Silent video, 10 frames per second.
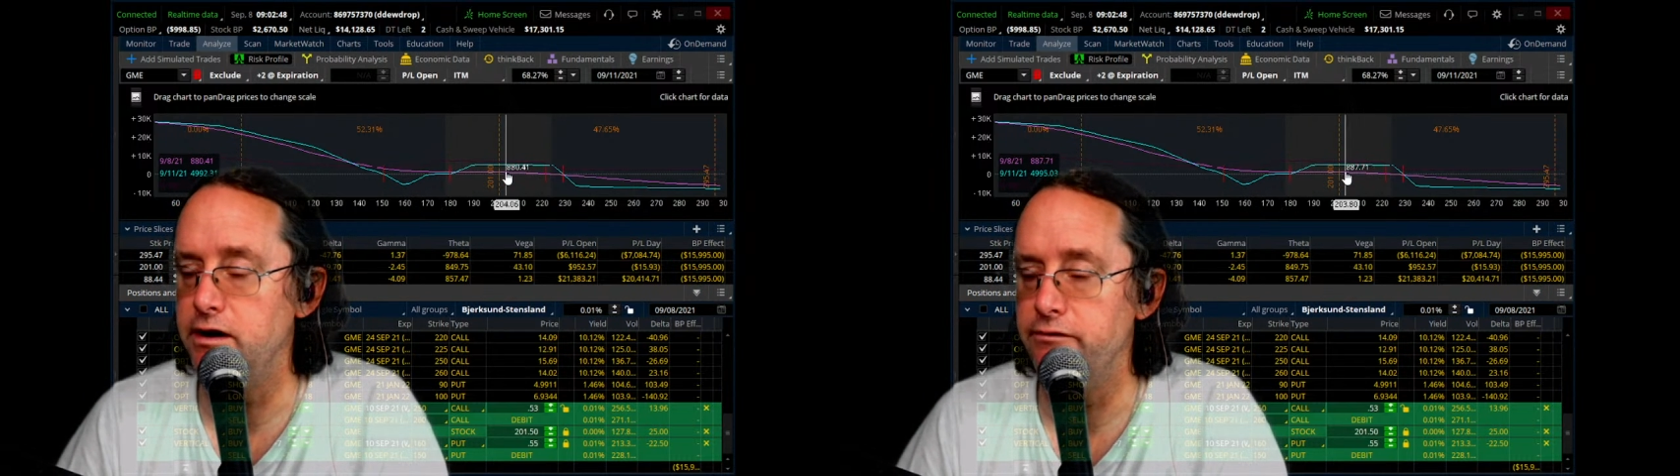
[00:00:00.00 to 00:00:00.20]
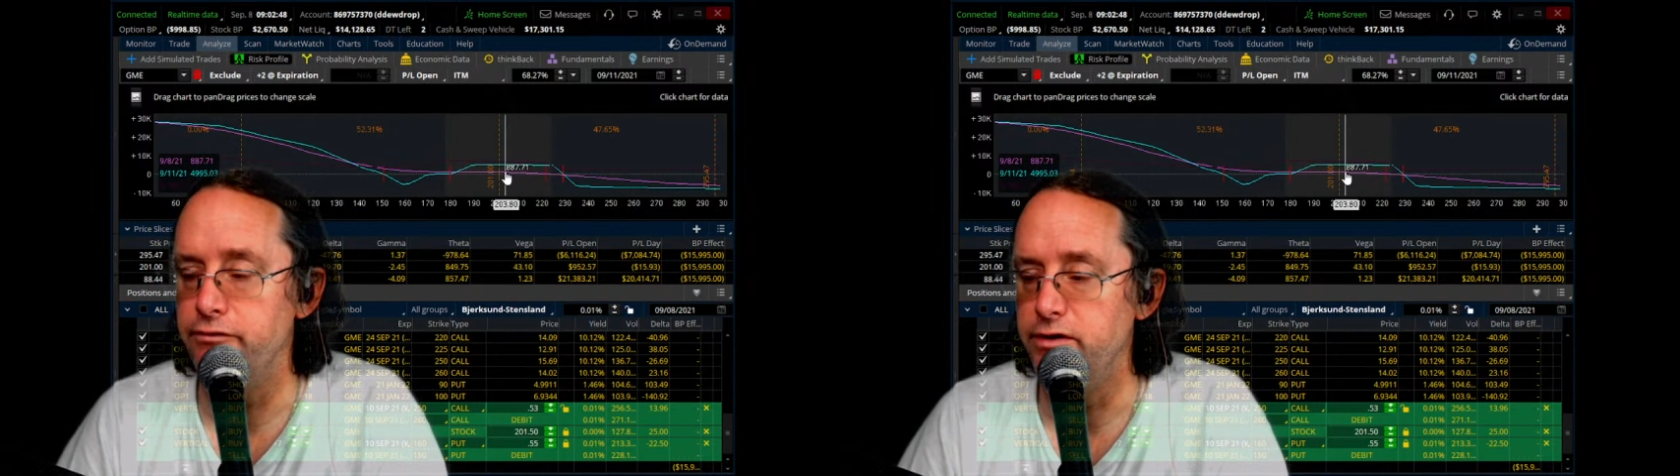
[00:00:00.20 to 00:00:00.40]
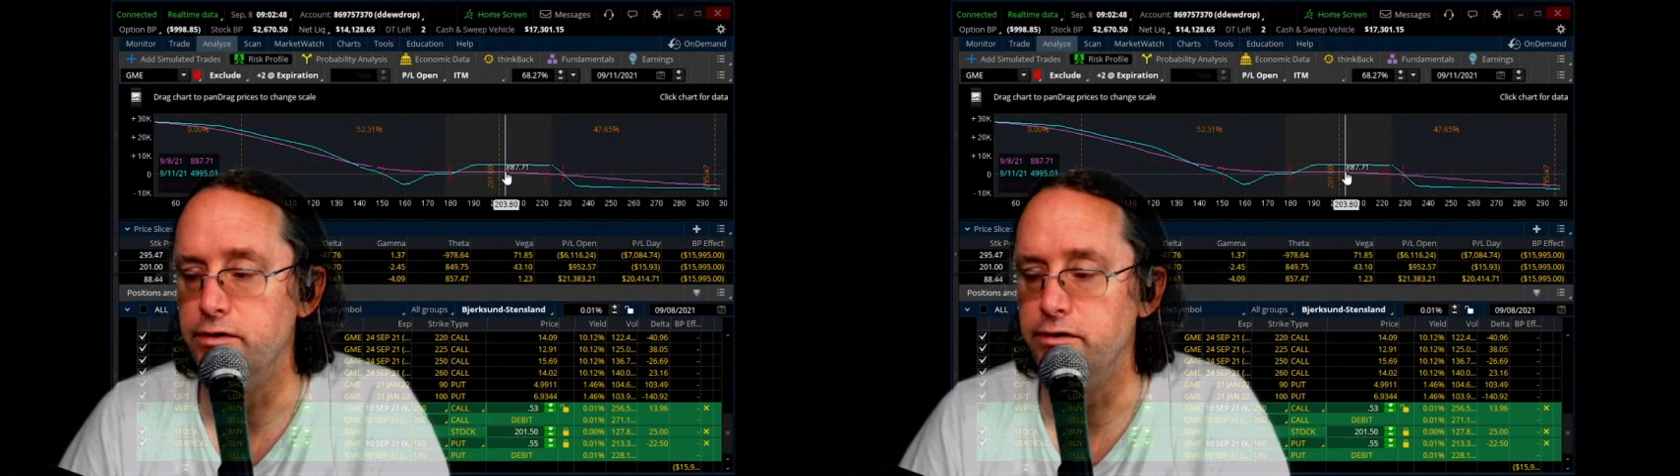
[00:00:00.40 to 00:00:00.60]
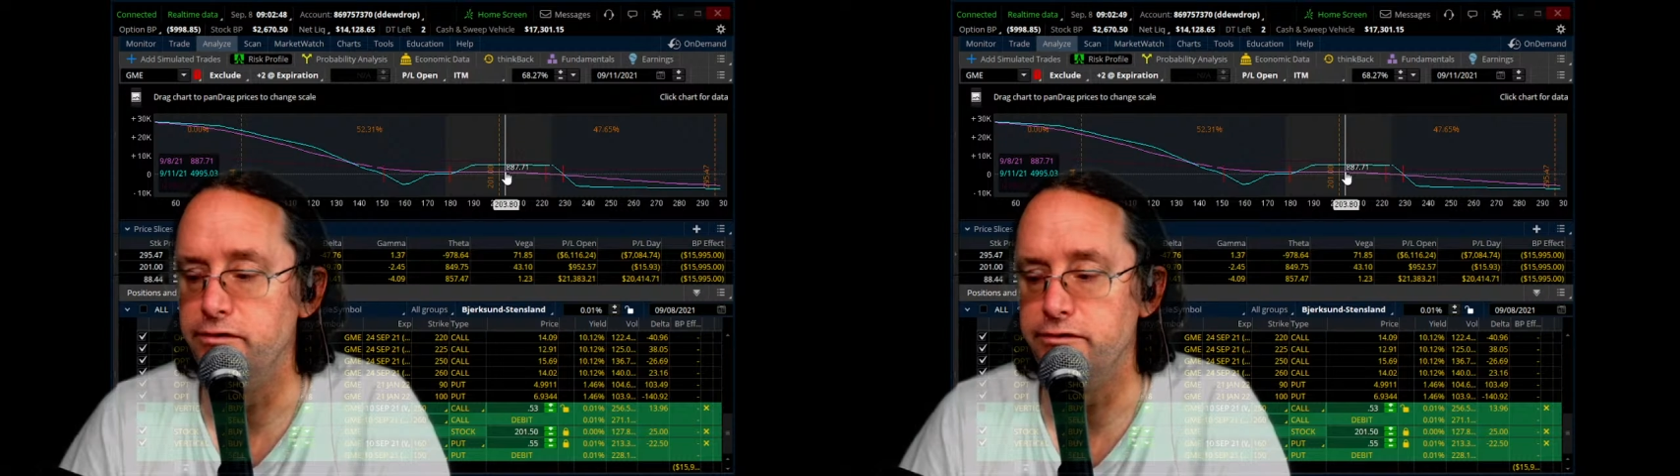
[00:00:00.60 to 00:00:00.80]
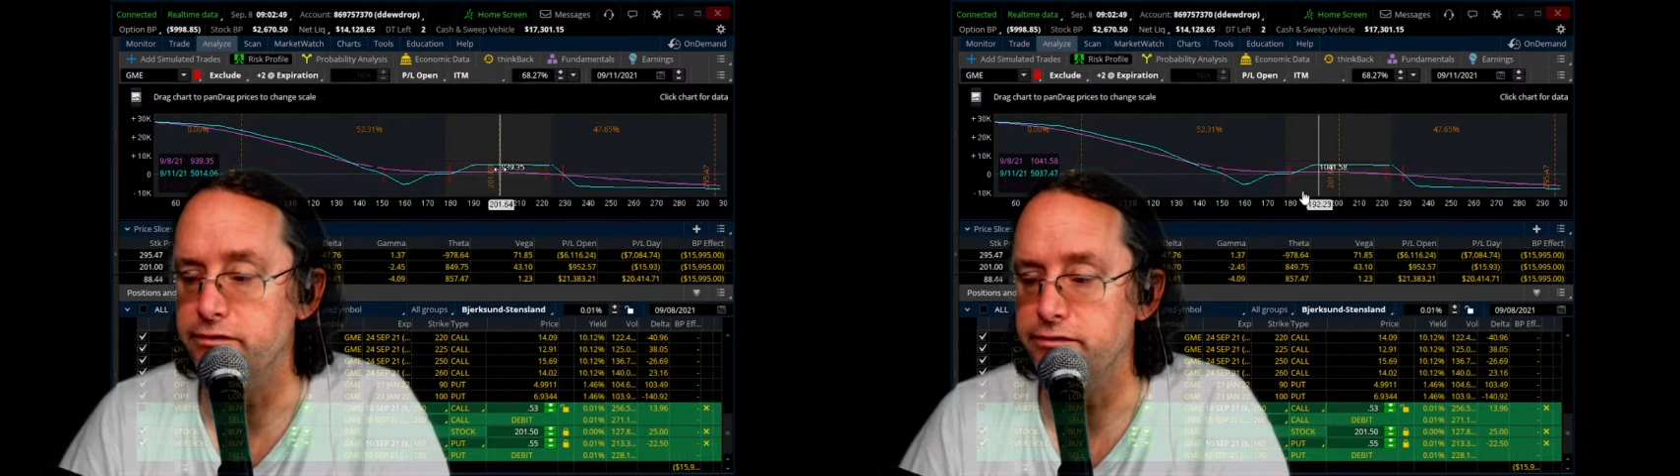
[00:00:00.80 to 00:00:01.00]
if we were
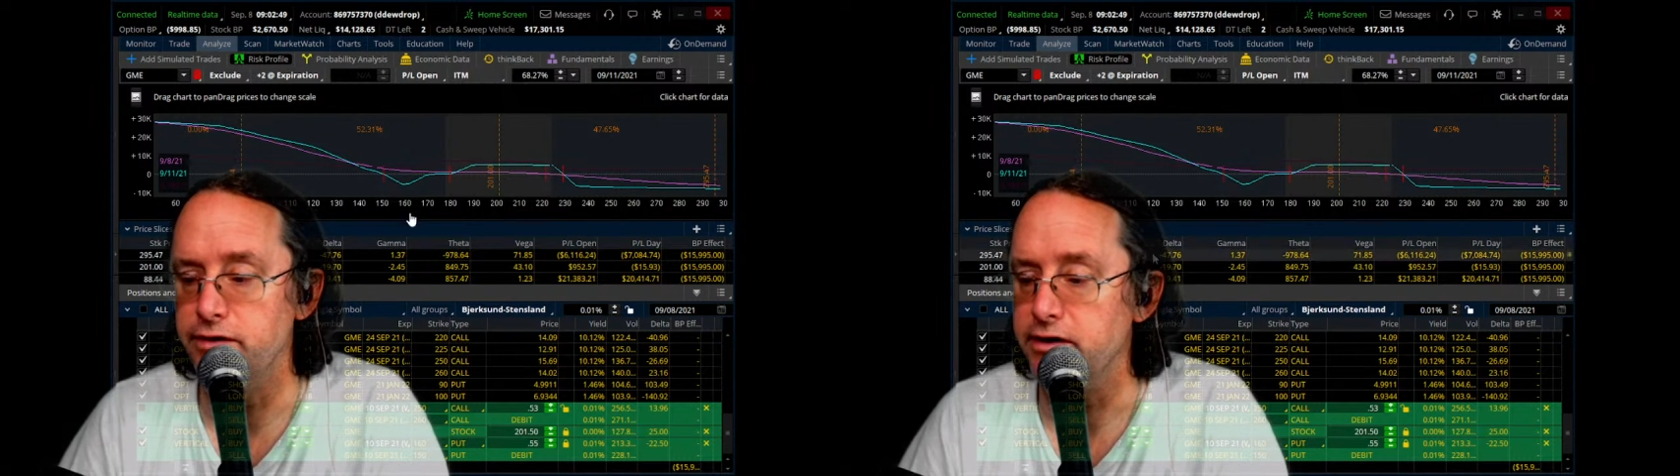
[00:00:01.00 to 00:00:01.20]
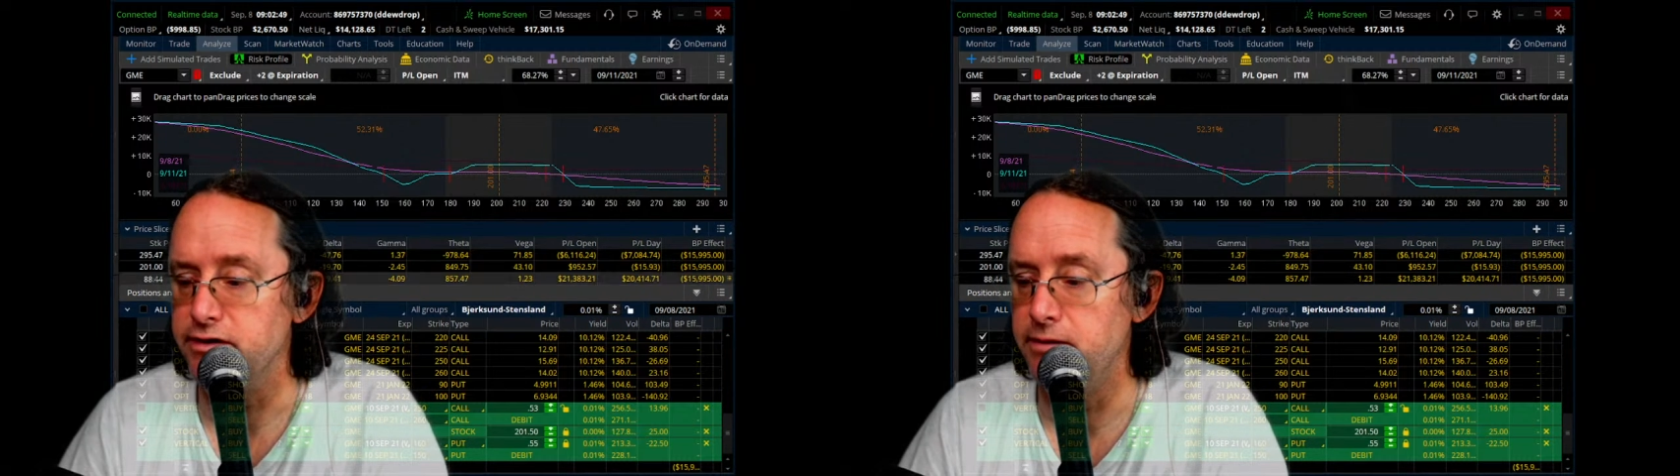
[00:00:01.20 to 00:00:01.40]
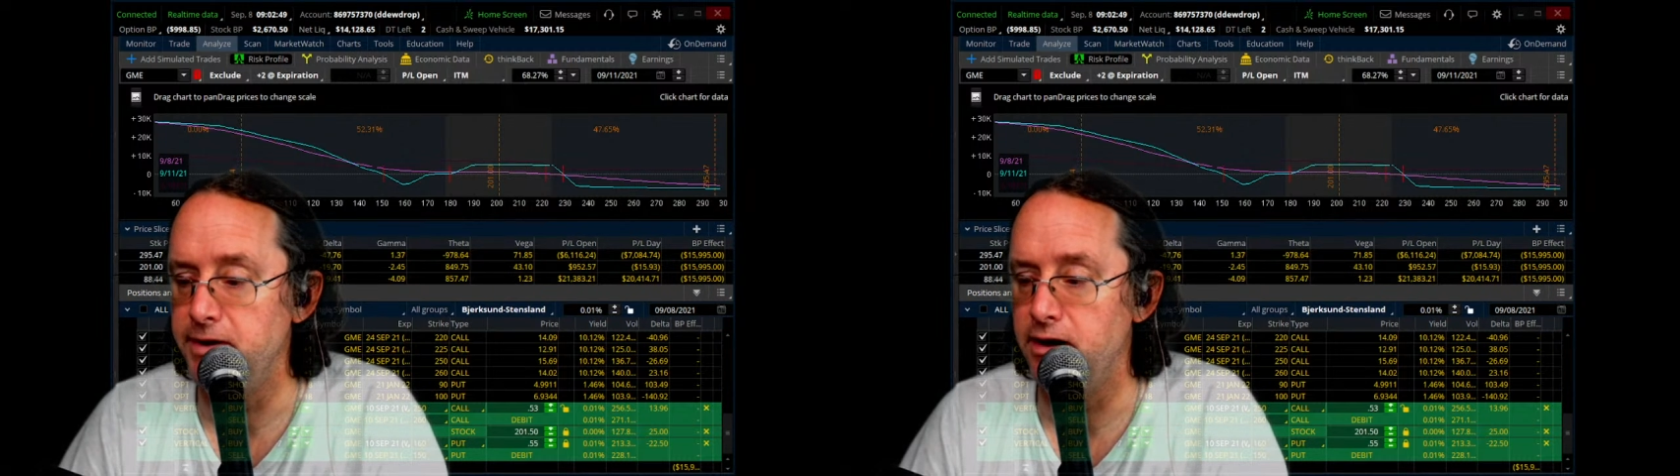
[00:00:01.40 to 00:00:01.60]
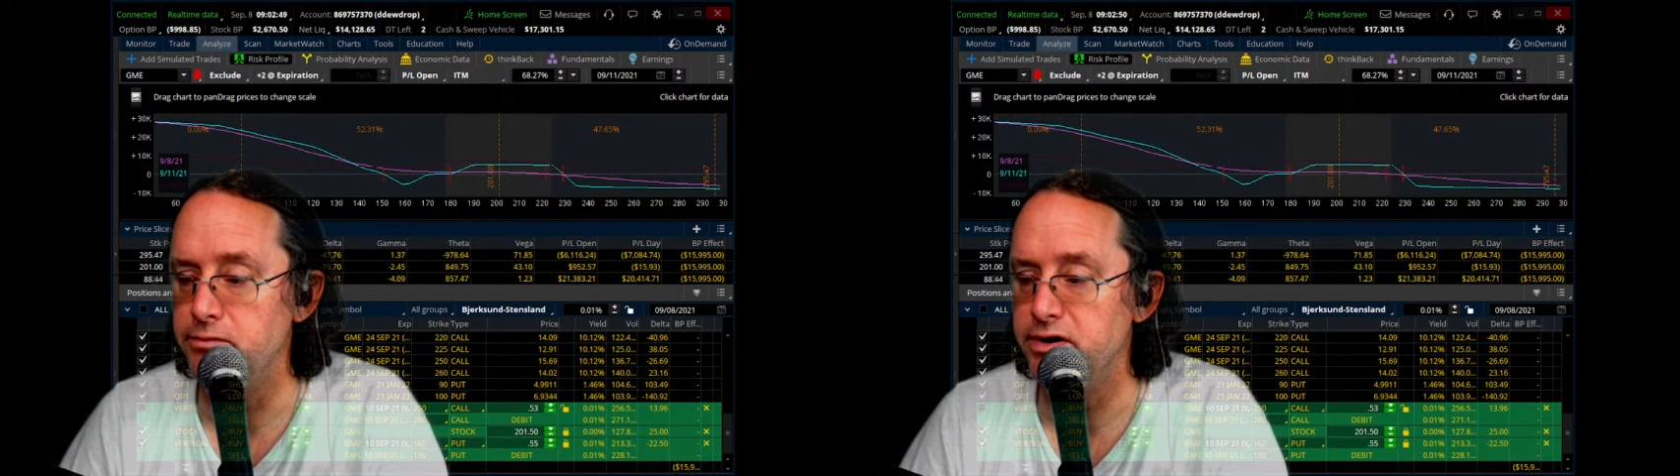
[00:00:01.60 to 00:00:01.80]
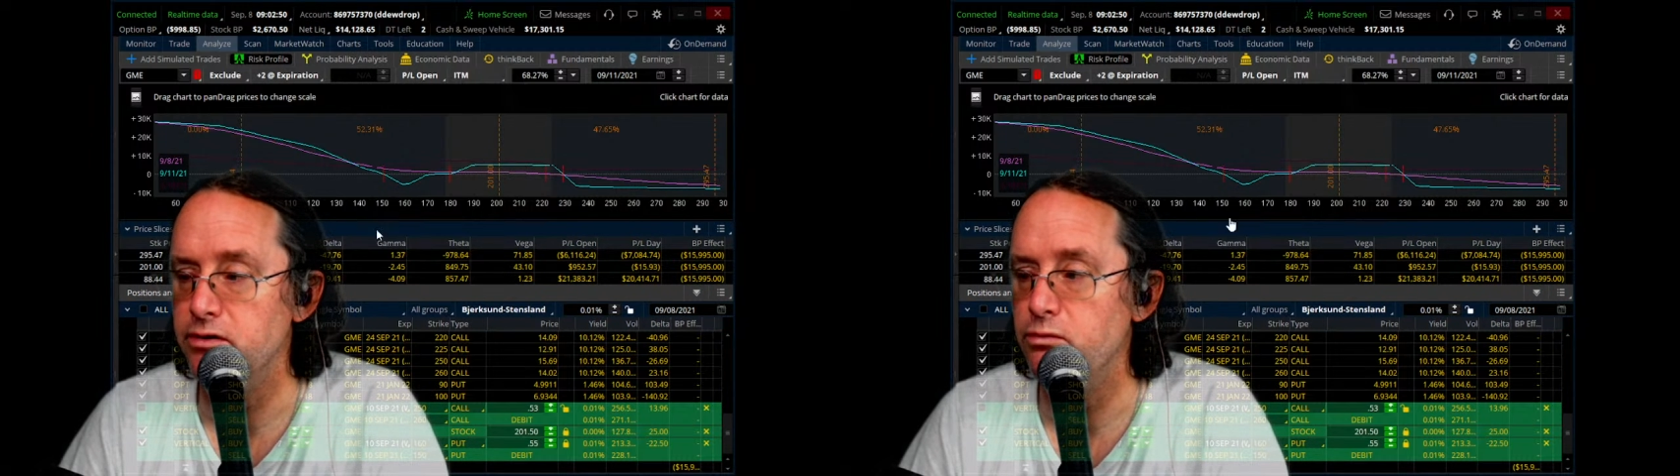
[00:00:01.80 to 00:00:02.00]
to just like somehow
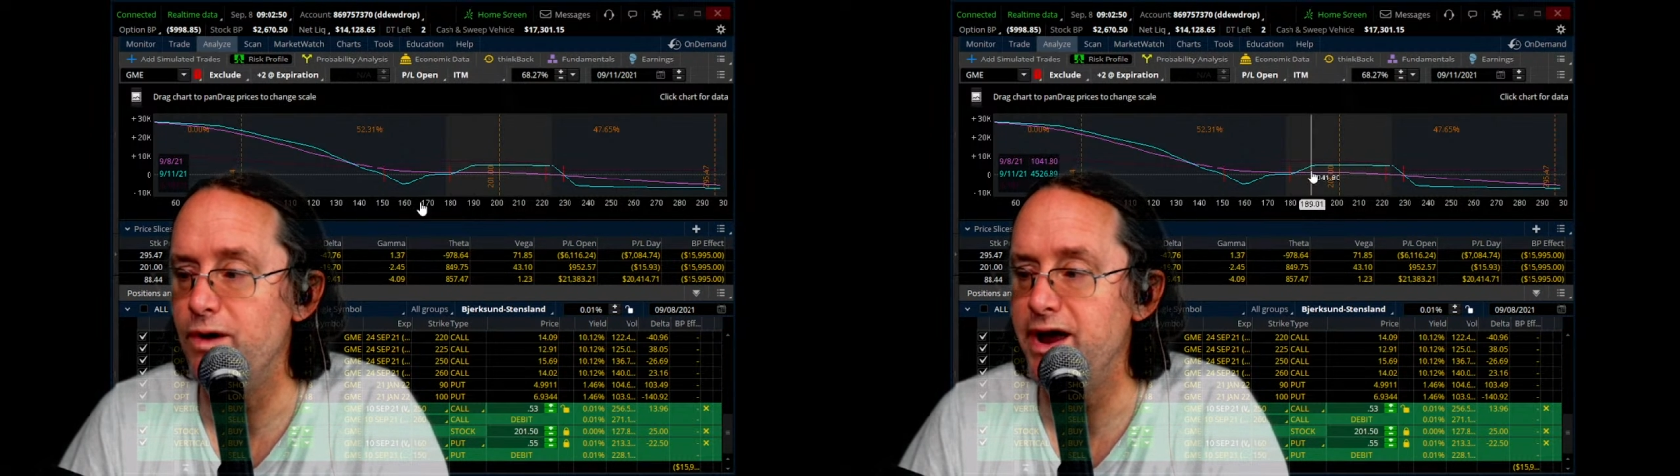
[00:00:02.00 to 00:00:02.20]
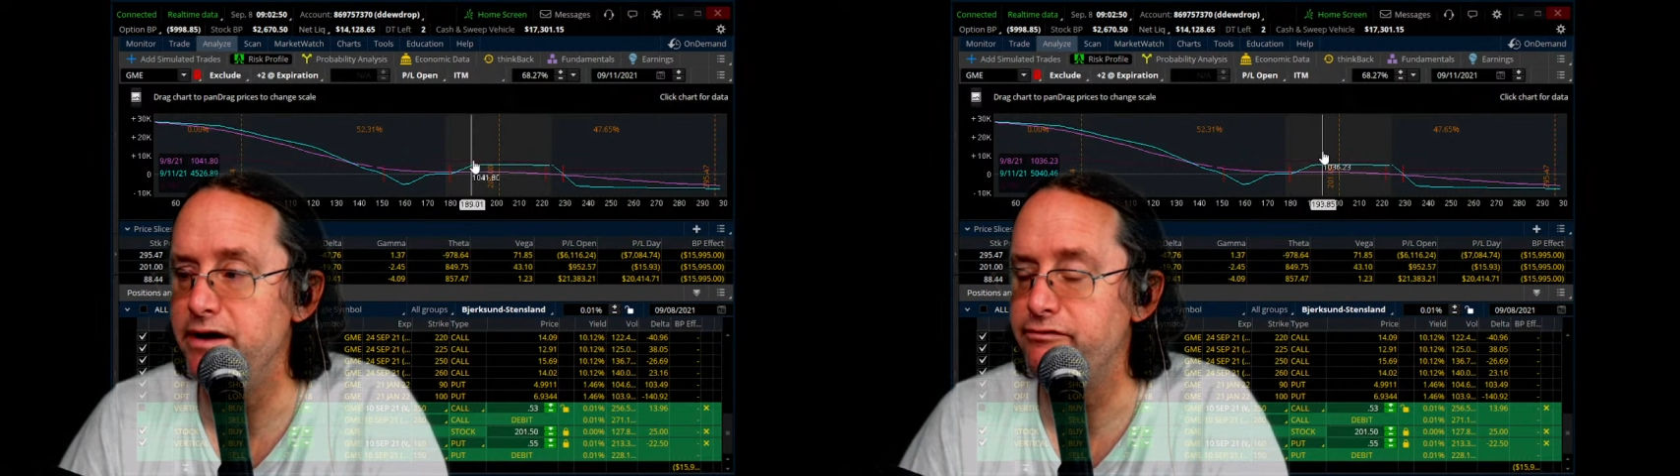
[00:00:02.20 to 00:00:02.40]
be away